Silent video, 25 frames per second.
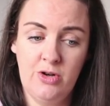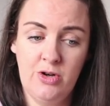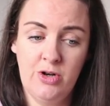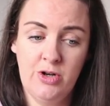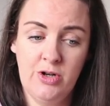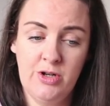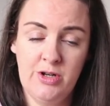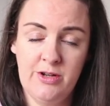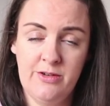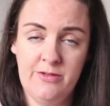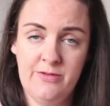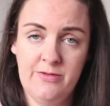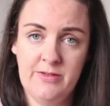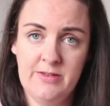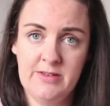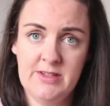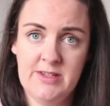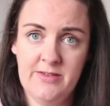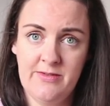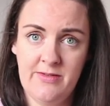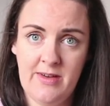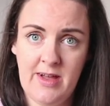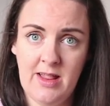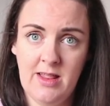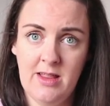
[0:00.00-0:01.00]
could have
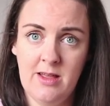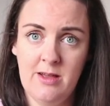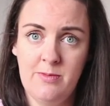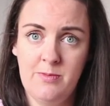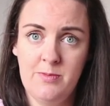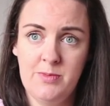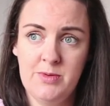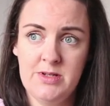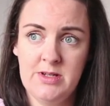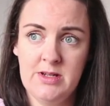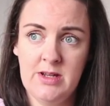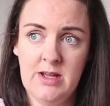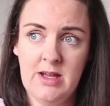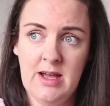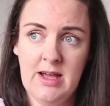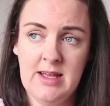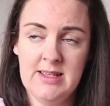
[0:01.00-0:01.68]
developed